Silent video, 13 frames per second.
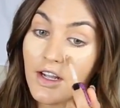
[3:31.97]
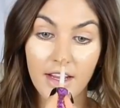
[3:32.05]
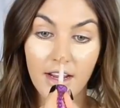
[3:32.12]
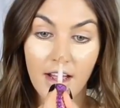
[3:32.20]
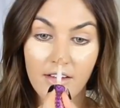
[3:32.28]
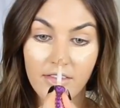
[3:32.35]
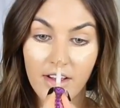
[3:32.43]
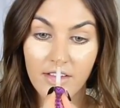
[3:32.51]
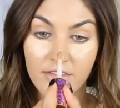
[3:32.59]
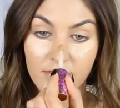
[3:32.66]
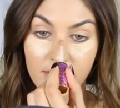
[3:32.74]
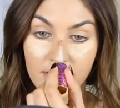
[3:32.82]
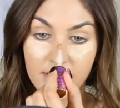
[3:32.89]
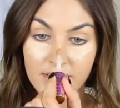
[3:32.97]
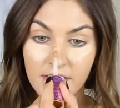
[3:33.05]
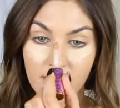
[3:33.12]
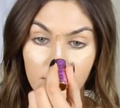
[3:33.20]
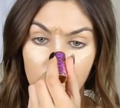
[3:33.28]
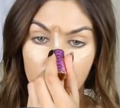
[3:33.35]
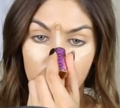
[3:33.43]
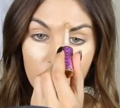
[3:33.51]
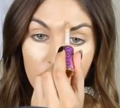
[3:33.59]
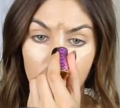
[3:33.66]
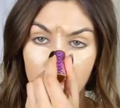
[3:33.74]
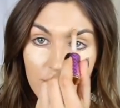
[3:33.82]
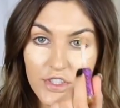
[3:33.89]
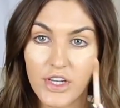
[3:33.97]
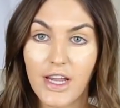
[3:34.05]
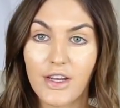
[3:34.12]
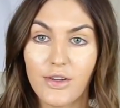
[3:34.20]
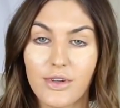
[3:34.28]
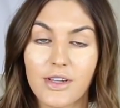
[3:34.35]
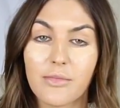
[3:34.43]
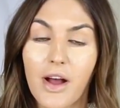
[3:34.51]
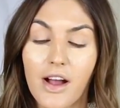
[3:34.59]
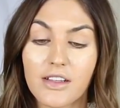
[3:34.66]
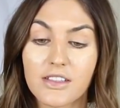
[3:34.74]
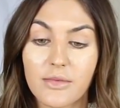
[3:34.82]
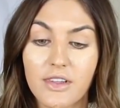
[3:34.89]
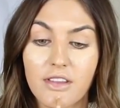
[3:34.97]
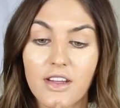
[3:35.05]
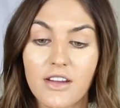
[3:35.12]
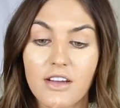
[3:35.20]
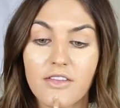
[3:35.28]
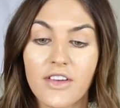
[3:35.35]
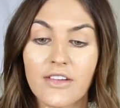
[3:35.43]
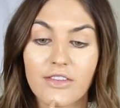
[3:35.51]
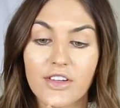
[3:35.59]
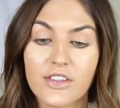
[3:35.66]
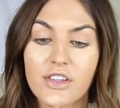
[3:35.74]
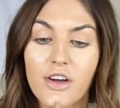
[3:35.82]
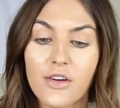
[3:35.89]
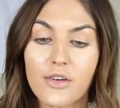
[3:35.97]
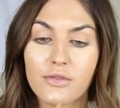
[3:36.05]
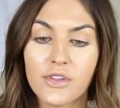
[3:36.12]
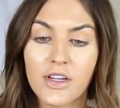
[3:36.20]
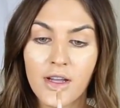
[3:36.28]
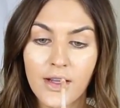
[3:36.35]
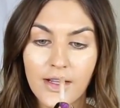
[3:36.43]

They have every single shade you could possibly think of, every tone.